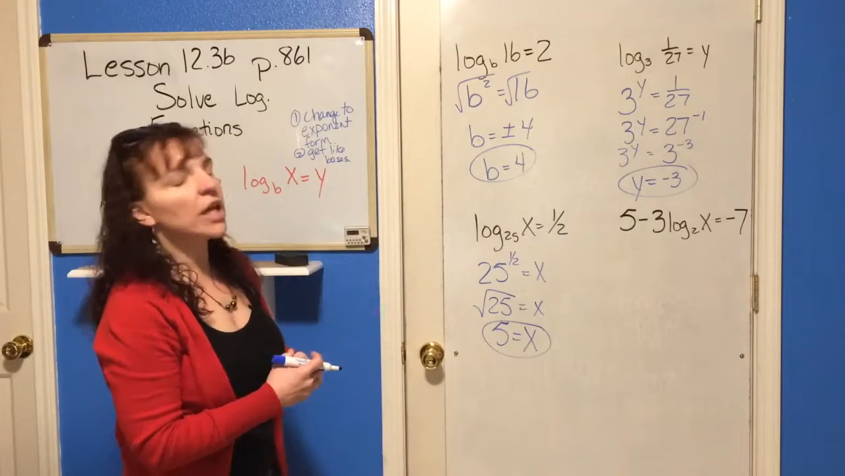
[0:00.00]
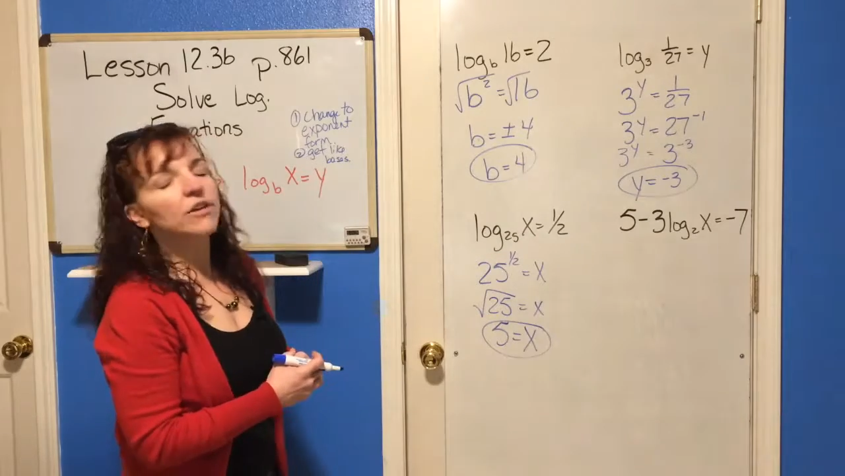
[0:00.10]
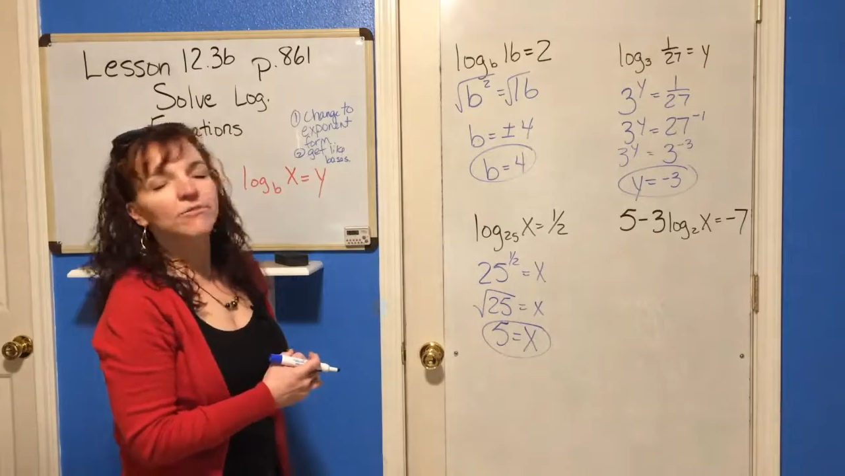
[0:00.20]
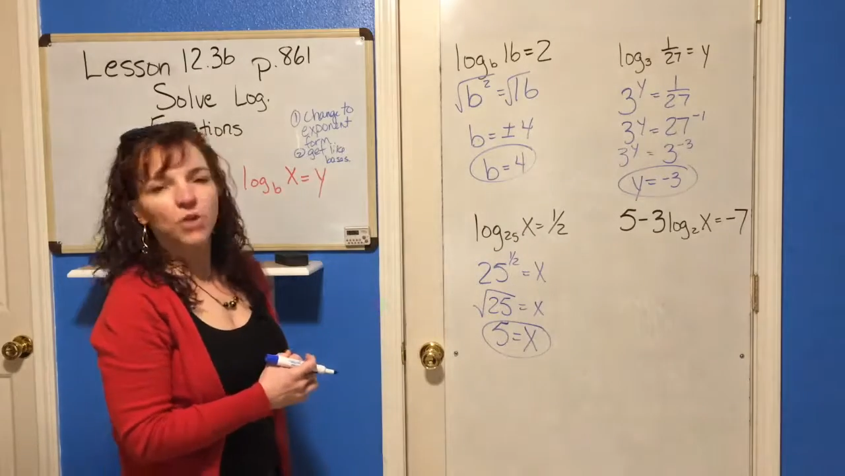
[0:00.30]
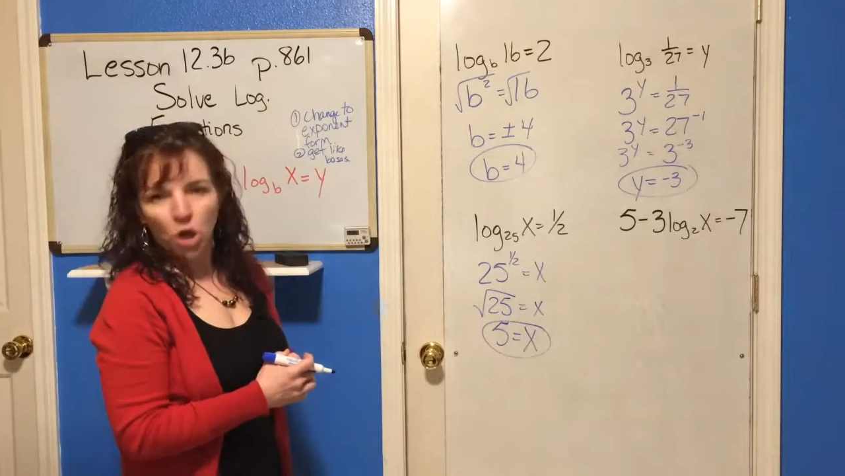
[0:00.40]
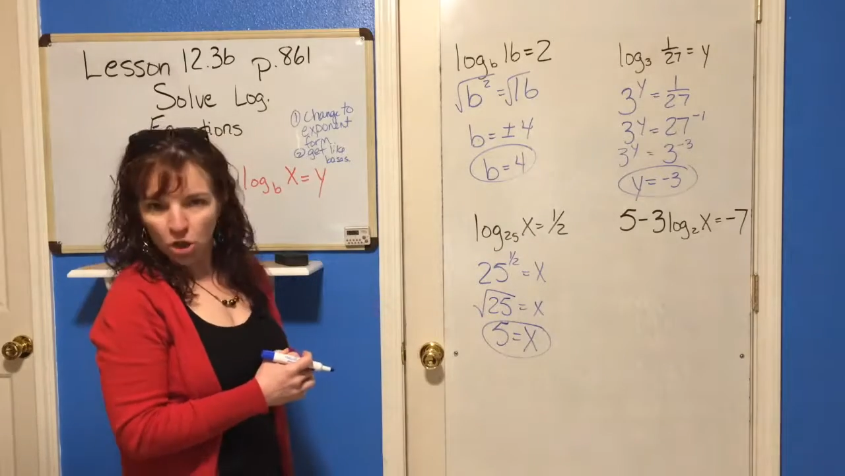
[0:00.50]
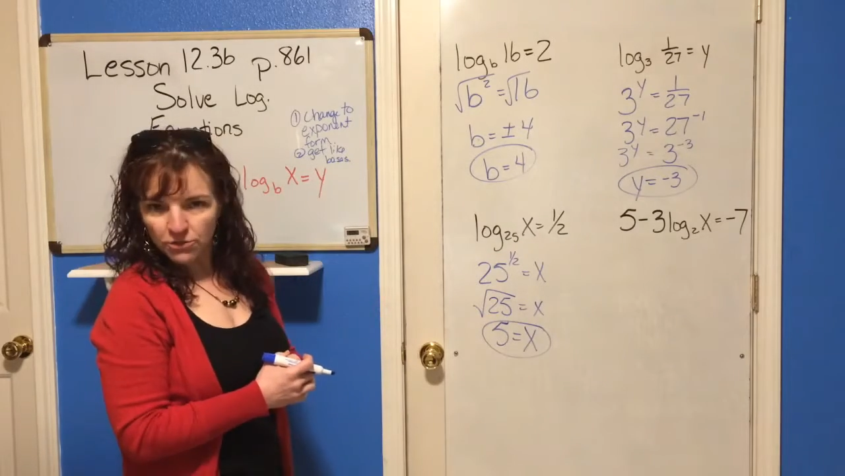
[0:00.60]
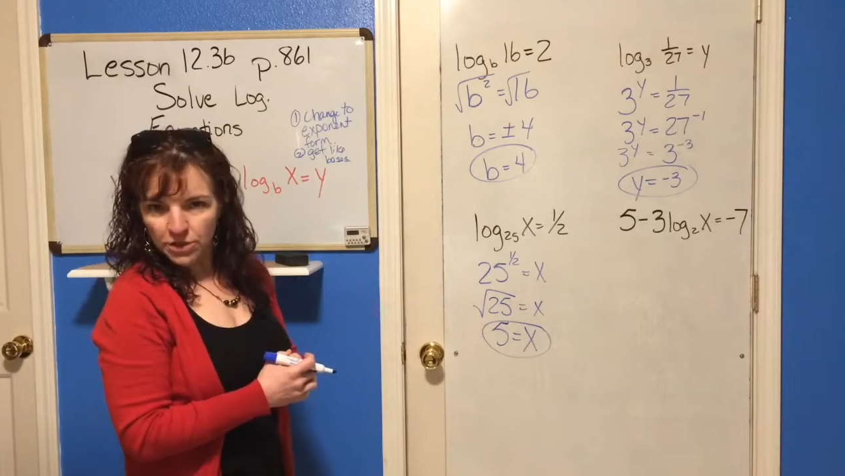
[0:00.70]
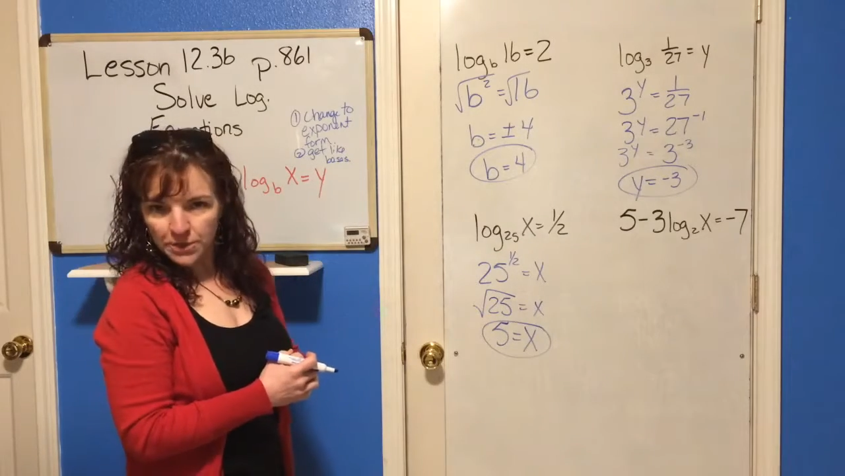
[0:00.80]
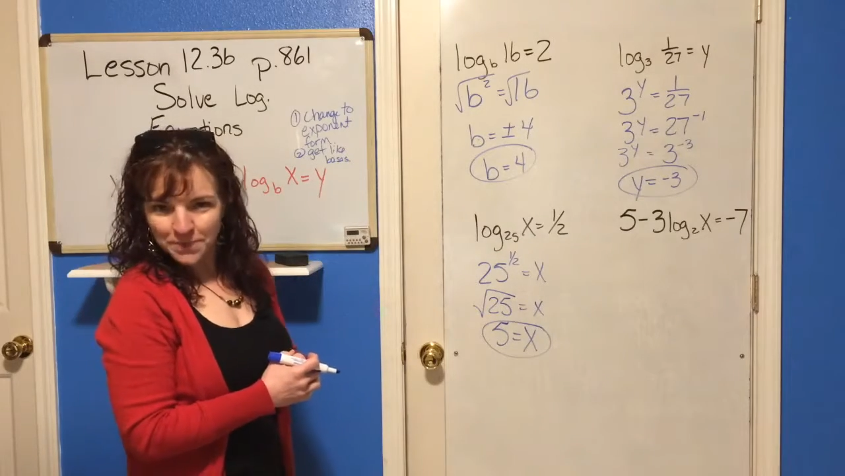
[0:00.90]

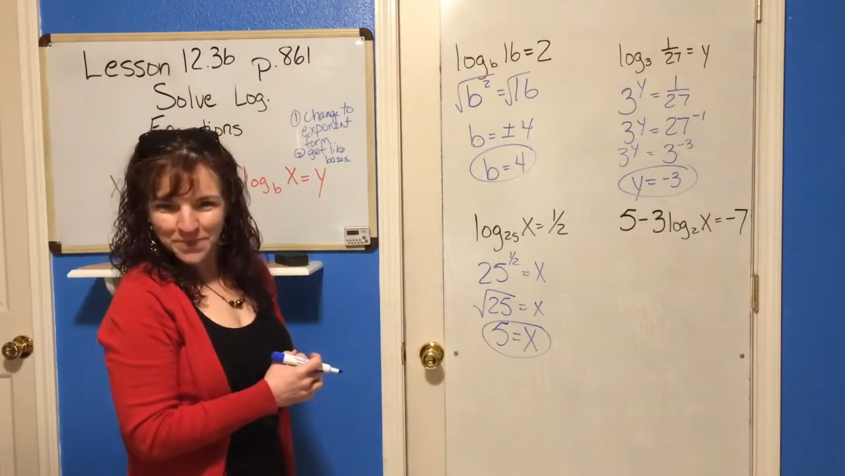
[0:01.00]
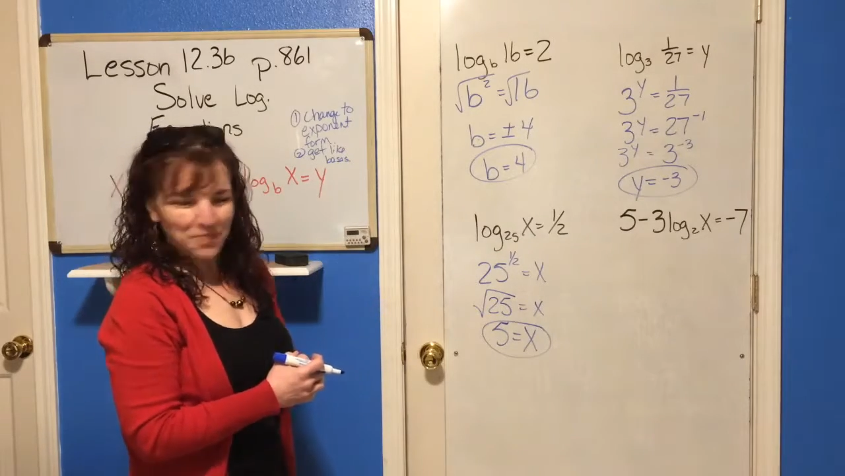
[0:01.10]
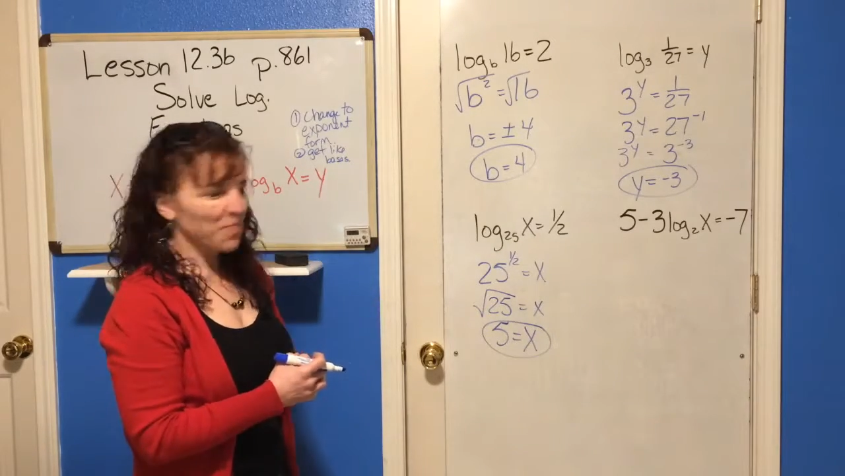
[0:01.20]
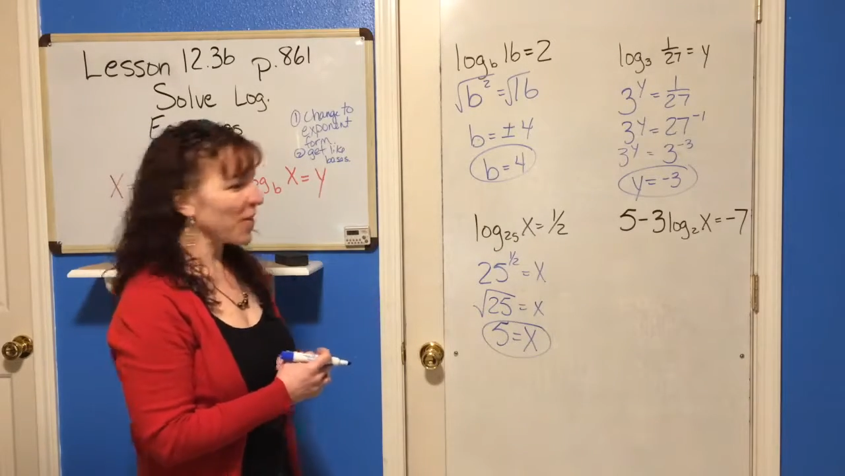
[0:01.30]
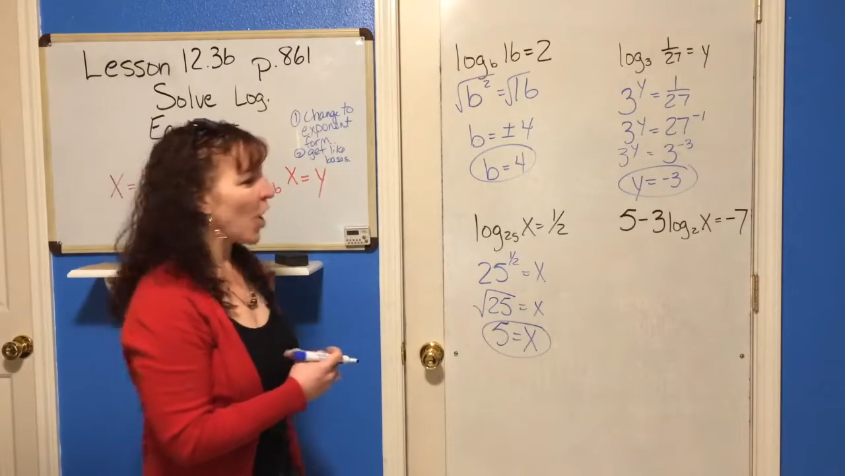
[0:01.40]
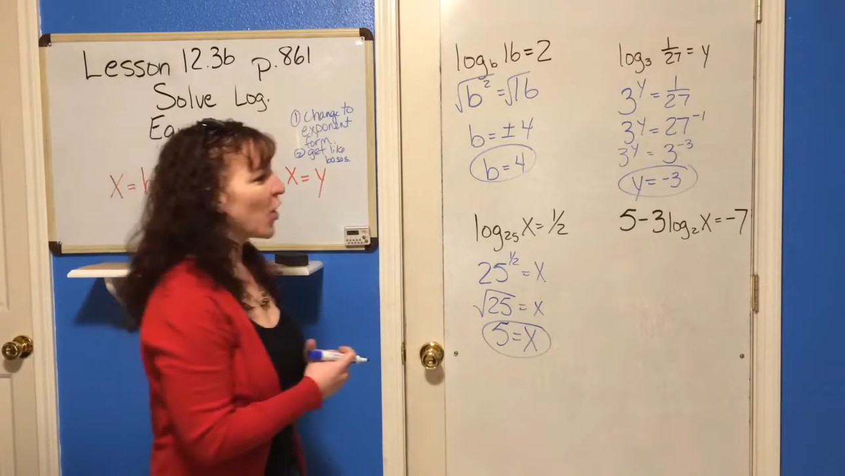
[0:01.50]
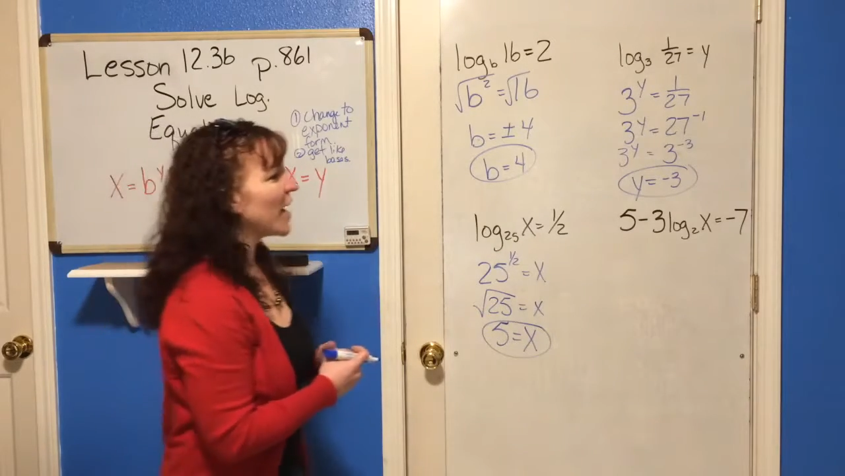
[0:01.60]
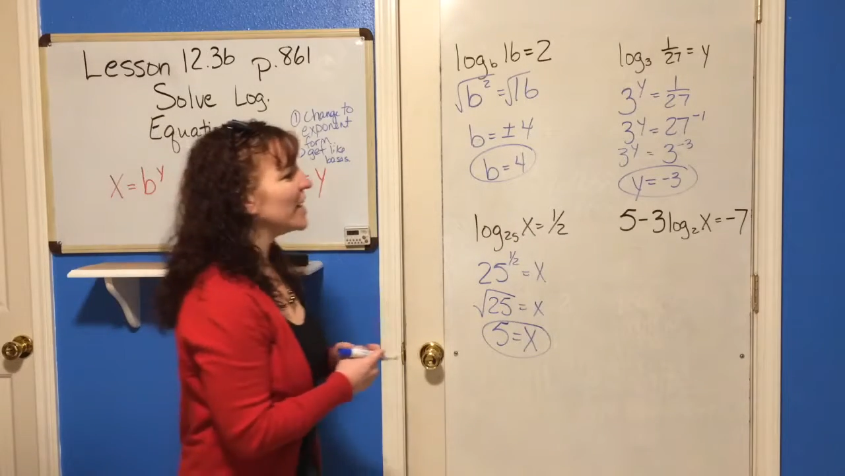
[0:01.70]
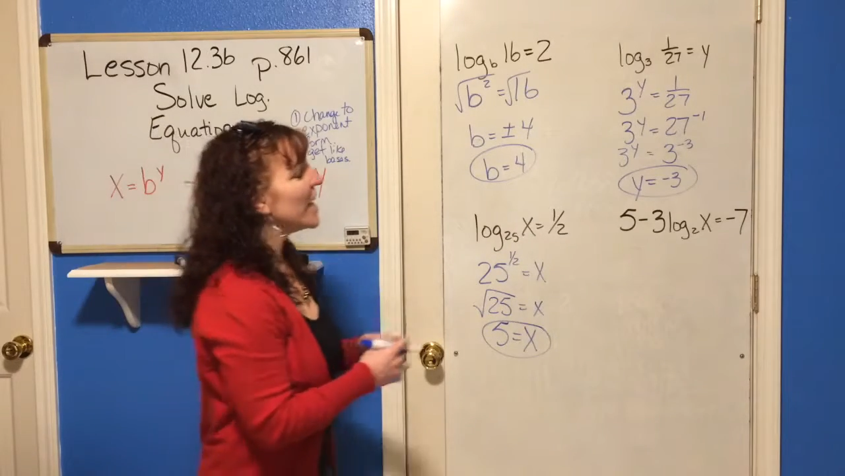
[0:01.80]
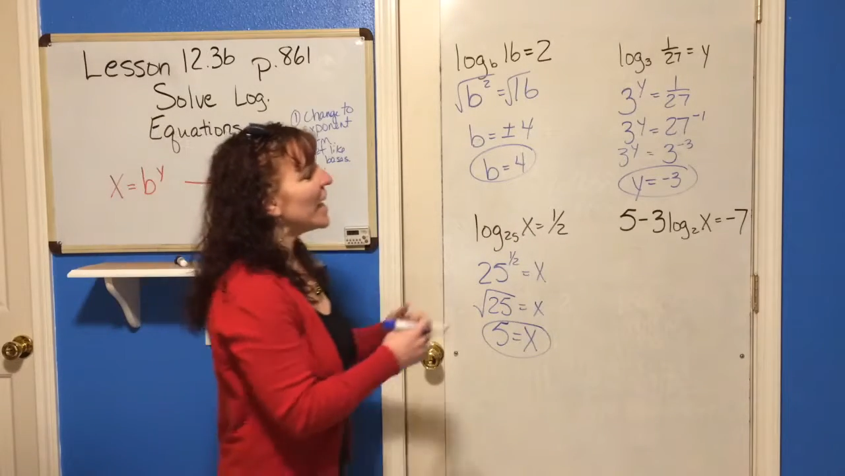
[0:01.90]
involved. All
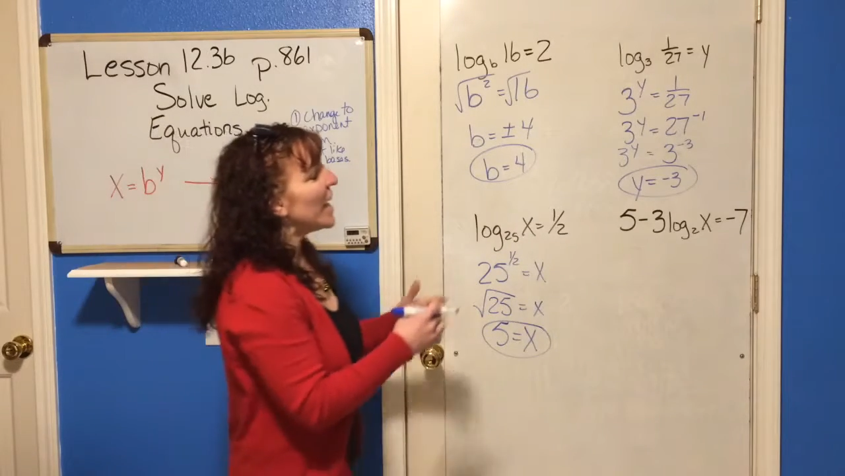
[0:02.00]
right.